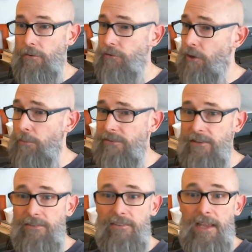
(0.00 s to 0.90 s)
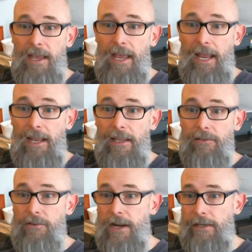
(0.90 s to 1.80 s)
Zoetis,
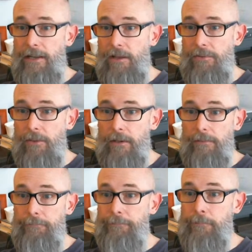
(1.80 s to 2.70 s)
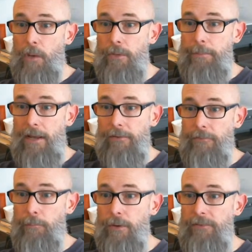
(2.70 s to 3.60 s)
and United Health rebounding
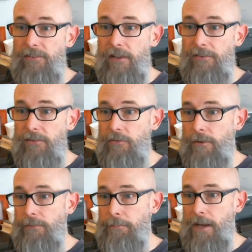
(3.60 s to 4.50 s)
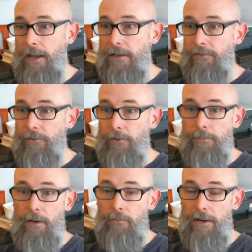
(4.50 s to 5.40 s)
from previous losses driven by concerns
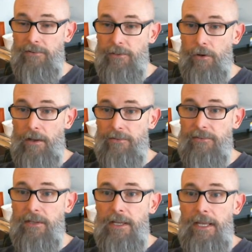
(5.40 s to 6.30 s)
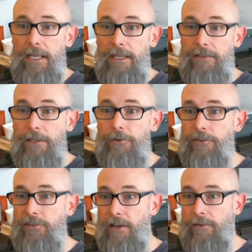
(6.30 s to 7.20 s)
about rising costs. In the
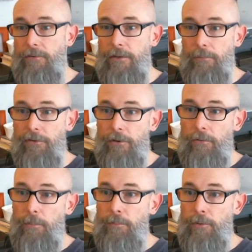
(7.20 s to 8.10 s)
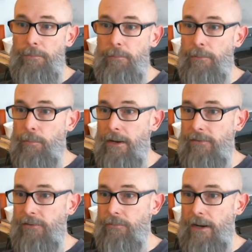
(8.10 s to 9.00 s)
energy sector, there was a notable movement with
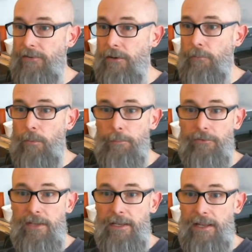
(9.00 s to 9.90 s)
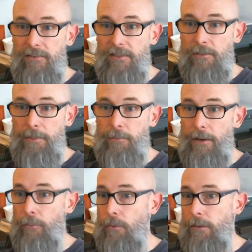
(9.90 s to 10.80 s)
prices rising over 1% as sentiment
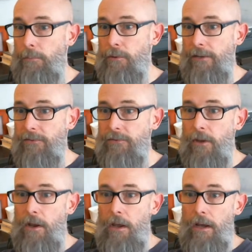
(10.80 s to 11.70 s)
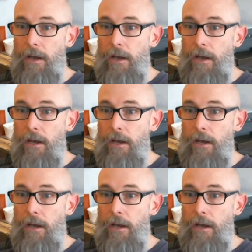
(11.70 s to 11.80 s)
around oil prices